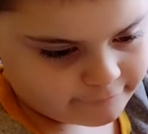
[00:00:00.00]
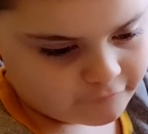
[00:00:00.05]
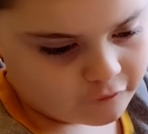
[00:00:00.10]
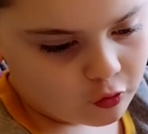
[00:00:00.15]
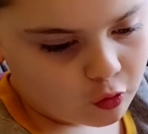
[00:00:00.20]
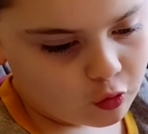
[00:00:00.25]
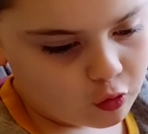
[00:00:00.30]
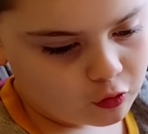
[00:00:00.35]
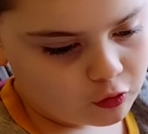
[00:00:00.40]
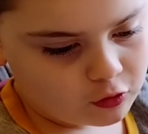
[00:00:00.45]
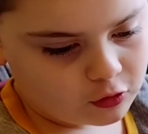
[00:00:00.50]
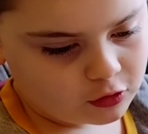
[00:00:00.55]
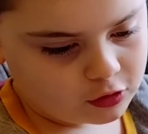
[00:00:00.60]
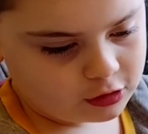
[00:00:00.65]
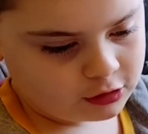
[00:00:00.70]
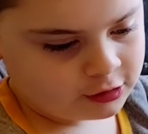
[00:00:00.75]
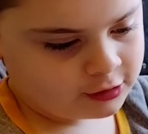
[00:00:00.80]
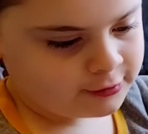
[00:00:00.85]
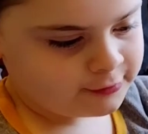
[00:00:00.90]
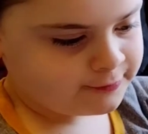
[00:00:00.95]

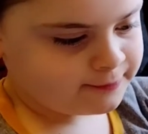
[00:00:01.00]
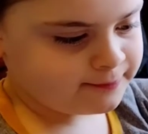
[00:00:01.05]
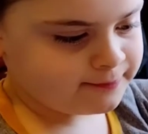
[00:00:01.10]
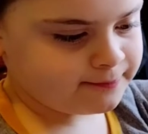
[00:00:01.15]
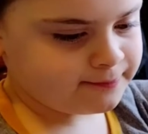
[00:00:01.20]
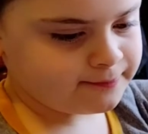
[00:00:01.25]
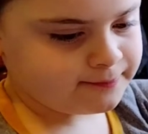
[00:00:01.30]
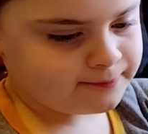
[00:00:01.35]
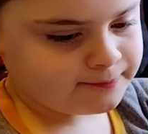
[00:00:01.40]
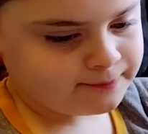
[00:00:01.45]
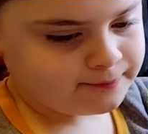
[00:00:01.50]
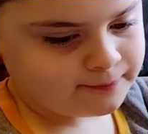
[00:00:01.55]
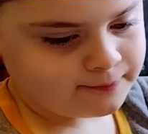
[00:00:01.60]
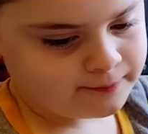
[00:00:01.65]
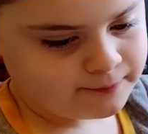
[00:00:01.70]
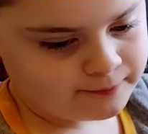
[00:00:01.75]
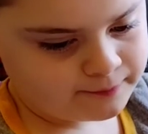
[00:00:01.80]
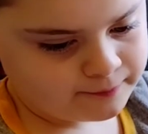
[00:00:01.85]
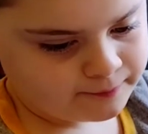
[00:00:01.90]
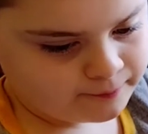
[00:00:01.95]
Four. Yeah.
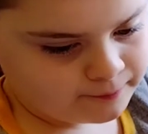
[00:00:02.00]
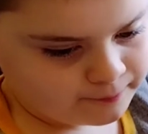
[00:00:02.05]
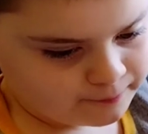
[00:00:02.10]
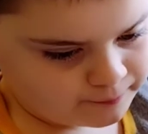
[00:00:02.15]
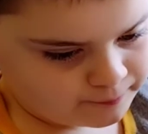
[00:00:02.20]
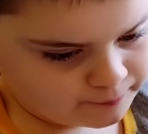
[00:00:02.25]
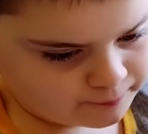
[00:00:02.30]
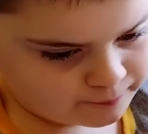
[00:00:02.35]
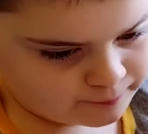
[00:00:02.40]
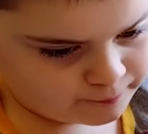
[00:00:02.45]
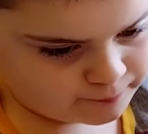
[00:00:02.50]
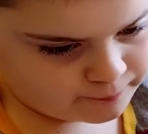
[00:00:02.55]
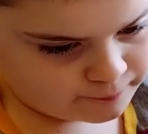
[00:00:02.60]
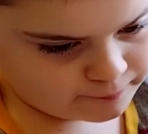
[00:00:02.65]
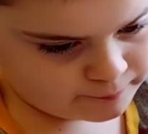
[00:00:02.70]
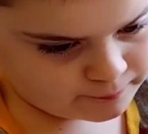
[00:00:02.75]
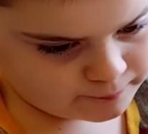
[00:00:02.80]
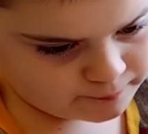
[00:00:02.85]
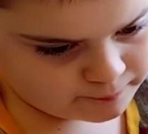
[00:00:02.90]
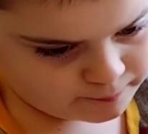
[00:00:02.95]
What do you want to
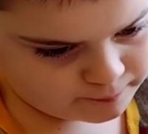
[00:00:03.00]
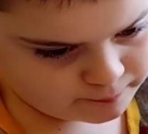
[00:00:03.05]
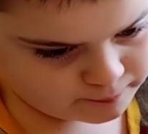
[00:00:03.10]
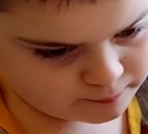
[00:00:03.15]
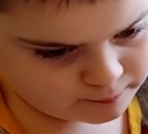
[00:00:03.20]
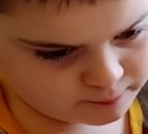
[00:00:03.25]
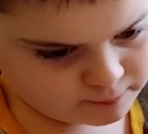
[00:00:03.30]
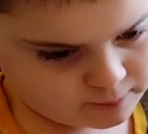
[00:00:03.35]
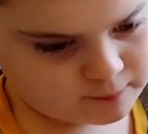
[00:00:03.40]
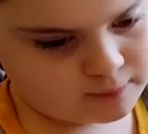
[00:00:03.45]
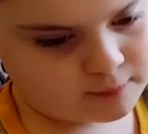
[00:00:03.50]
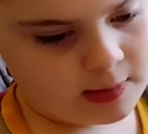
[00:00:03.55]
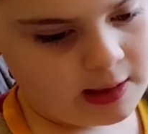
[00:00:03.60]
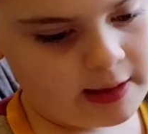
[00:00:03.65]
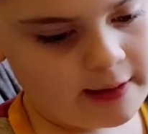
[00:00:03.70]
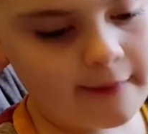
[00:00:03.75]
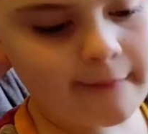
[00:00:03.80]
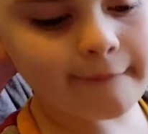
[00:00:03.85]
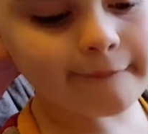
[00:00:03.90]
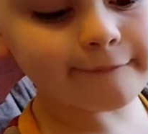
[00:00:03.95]
have?
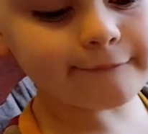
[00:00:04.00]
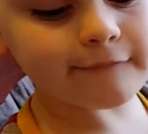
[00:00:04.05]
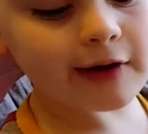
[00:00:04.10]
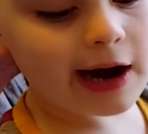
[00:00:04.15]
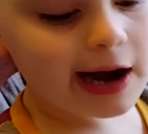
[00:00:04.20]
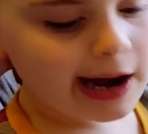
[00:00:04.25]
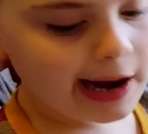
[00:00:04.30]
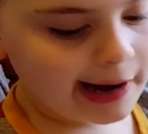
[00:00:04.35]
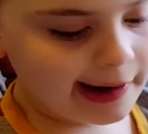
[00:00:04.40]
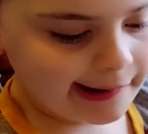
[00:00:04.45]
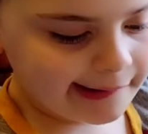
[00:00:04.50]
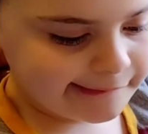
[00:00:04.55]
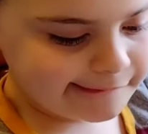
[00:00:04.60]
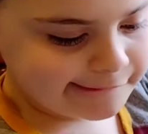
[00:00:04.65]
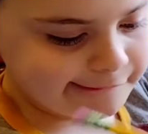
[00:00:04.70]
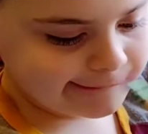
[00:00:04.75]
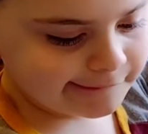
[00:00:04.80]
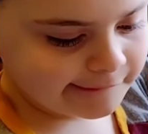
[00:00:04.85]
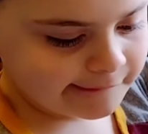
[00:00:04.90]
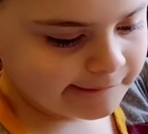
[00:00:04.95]
5.